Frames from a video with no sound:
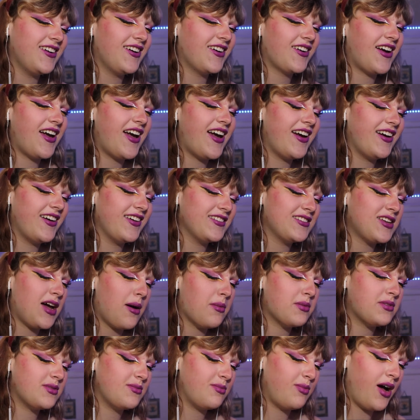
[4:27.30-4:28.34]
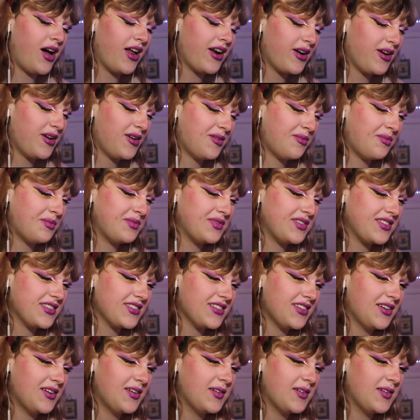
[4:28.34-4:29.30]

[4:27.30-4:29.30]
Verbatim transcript: Okay, tops and bottoms.